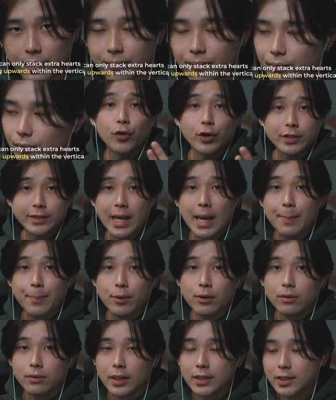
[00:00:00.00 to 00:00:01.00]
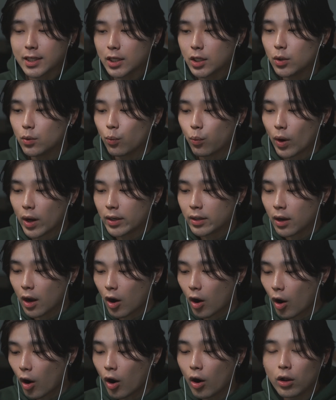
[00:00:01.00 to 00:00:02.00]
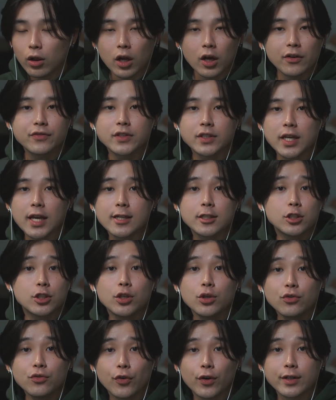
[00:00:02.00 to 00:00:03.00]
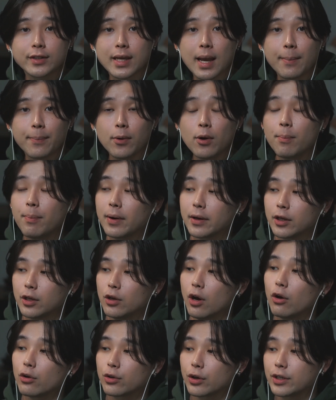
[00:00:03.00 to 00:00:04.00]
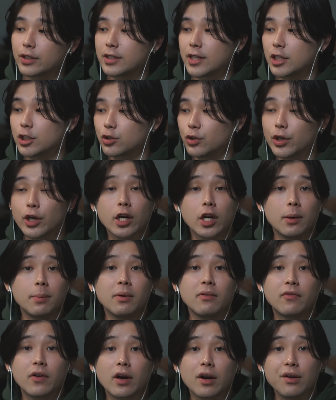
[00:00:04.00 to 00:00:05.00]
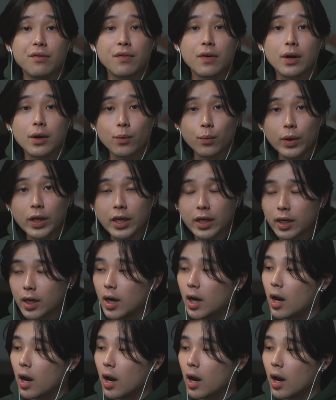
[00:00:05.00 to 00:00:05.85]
So for example, let's say you won all of stage 2, for example, but you know during stage 3, you're going to be very, very weak.